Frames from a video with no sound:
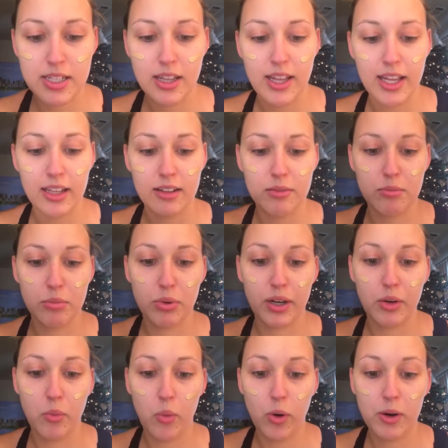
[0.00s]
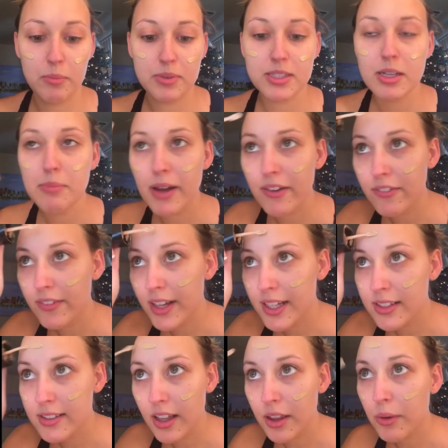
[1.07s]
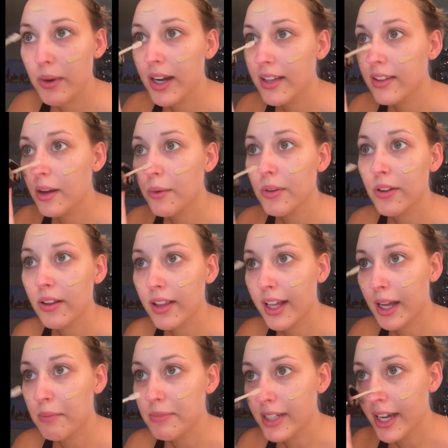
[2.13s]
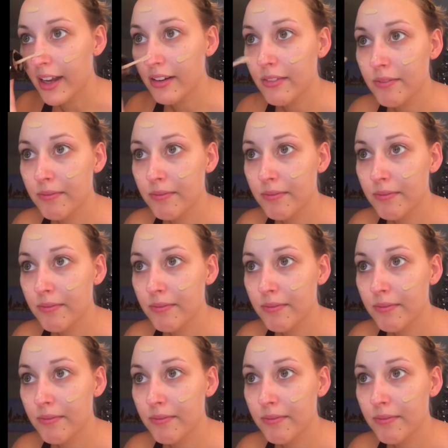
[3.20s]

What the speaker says: to like bring warmth to my face, otherwise I will look like I'm dead.